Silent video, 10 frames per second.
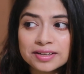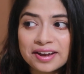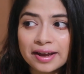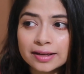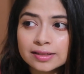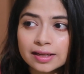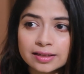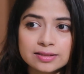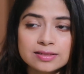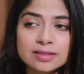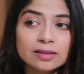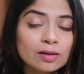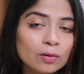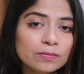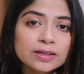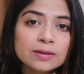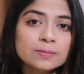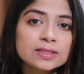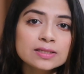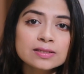yet, like it's still COVID.
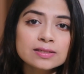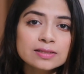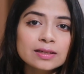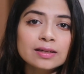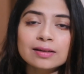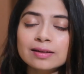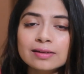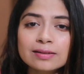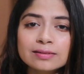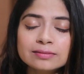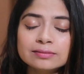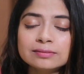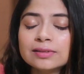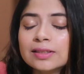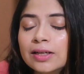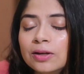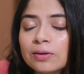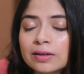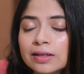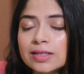I'm sitting
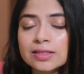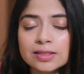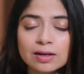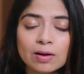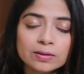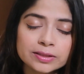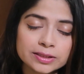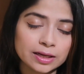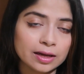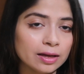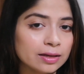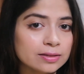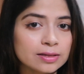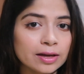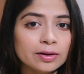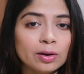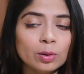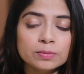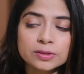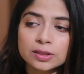here in India all day inside
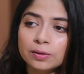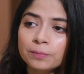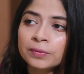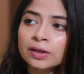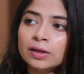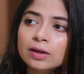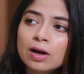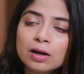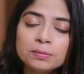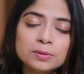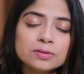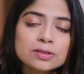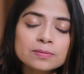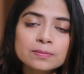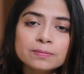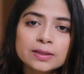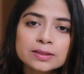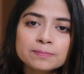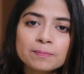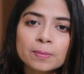home, so almost,
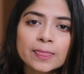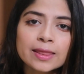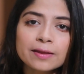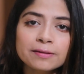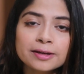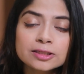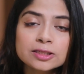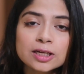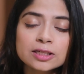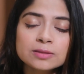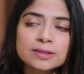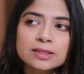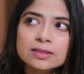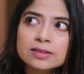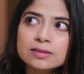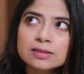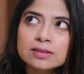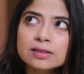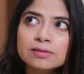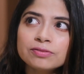but nothing has changed. But it
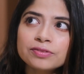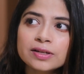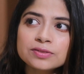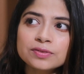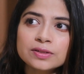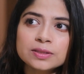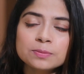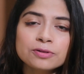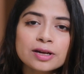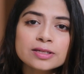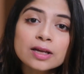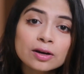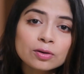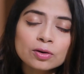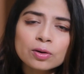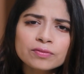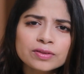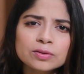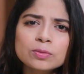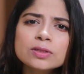still felt very depressed. I don't know if
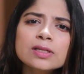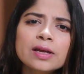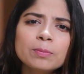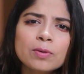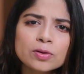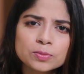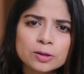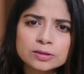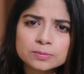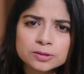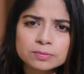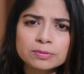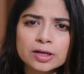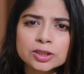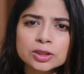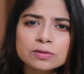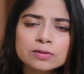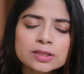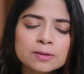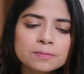it was like postpartum depression or
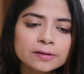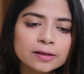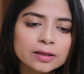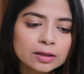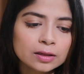something,